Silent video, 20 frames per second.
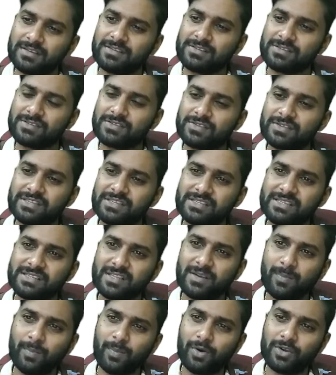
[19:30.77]
So this is
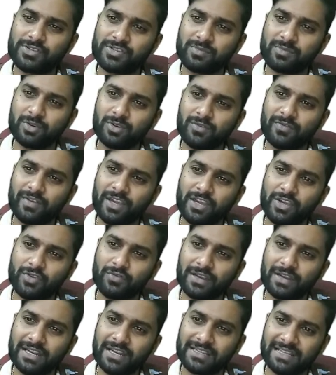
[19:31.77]
the possible way you
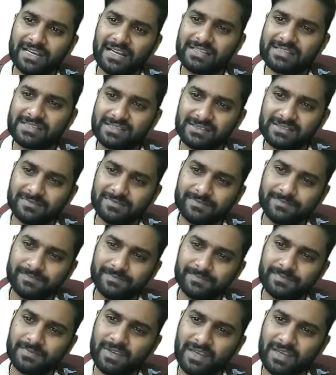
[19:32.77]
will get the answer.
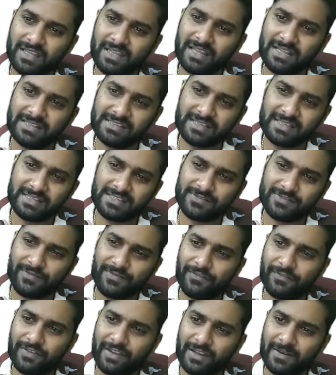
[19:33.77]
Here the answer is
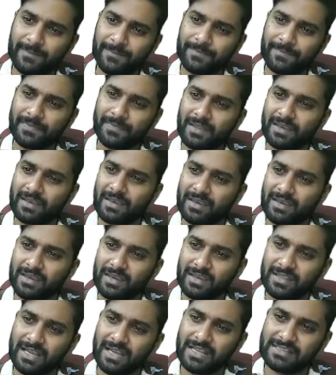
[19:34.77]
15.
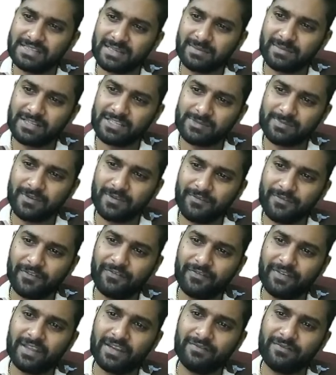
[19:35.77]
Here the answer must be
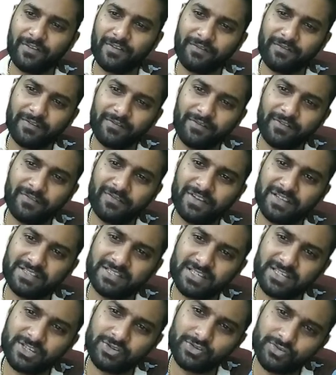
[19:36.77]
15. 15, 15,
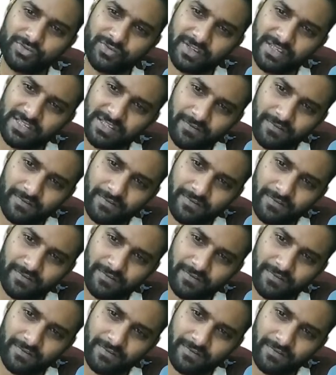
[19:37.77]
sir. 20.